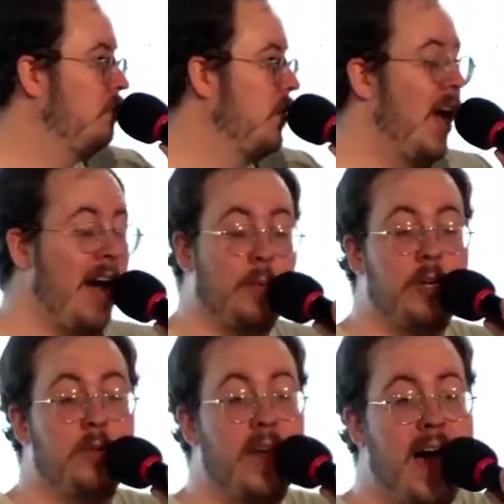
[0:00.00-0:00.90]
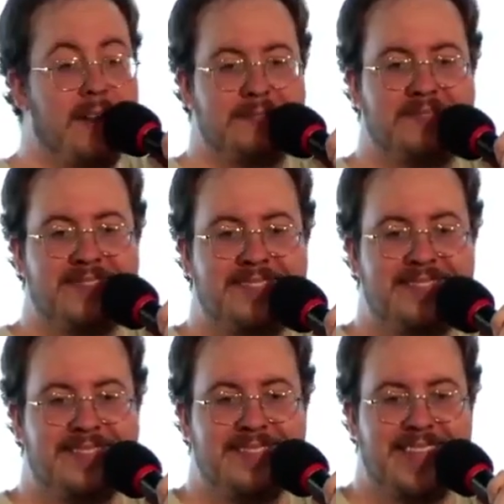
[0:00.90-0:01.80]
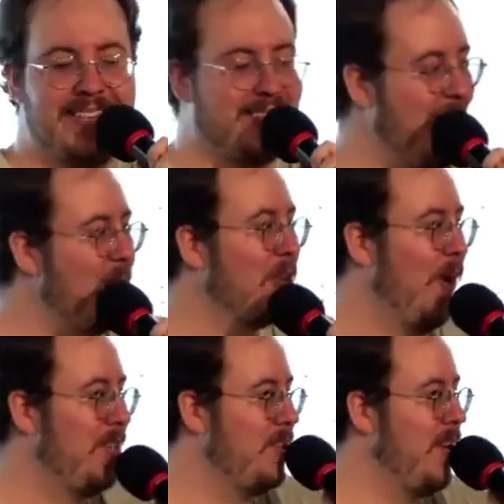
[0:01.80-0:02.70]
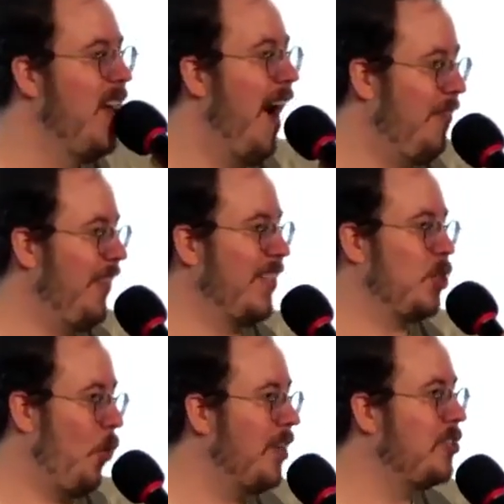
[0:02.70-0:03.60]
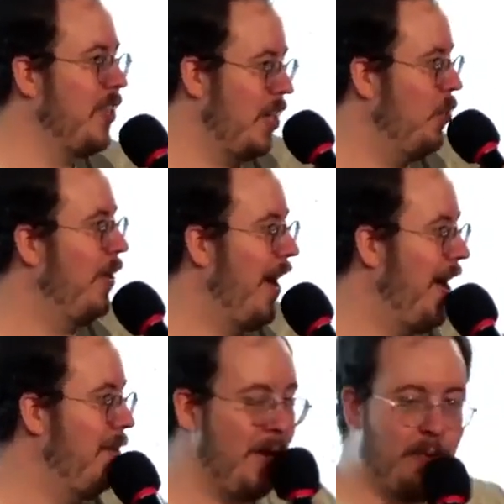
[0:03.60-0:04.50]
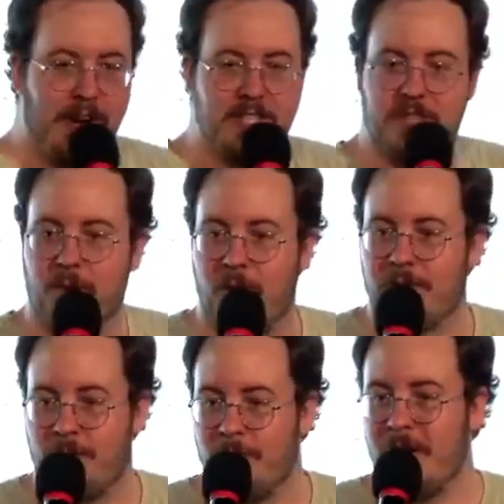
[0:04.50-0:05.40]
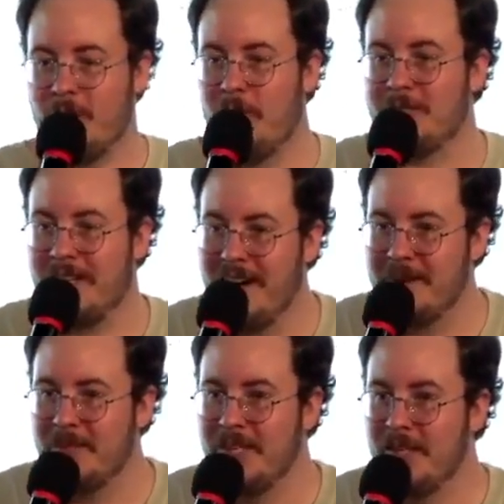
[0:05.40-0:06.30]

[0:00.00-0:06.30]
How do we do that? That's the other question. I think that's the question that you and I have been wrestling with for a very long time.